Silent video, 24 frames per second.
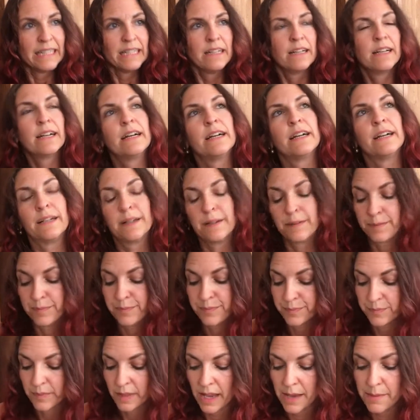
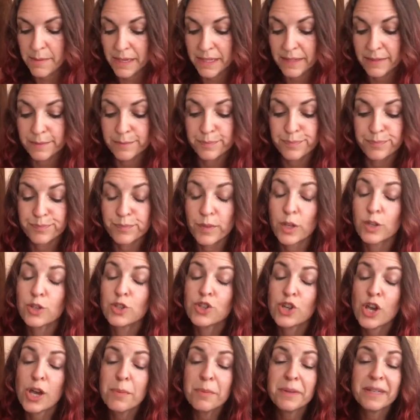I mean,
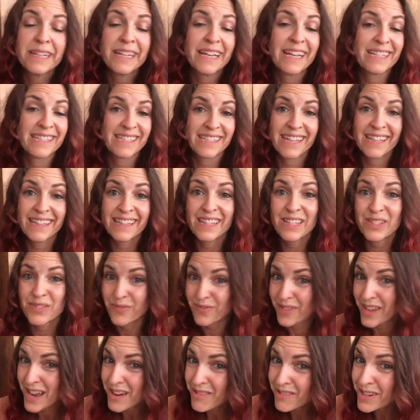Germany has done this
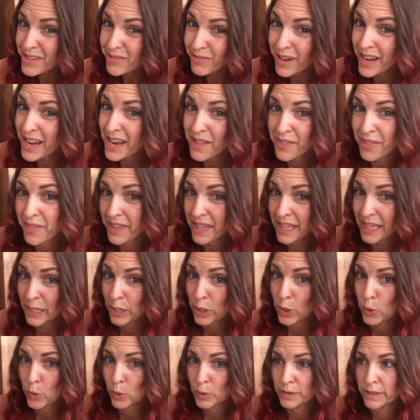very rare thing
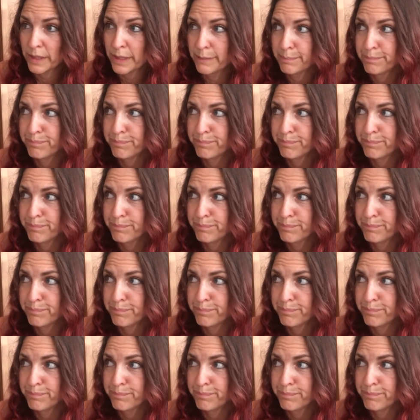called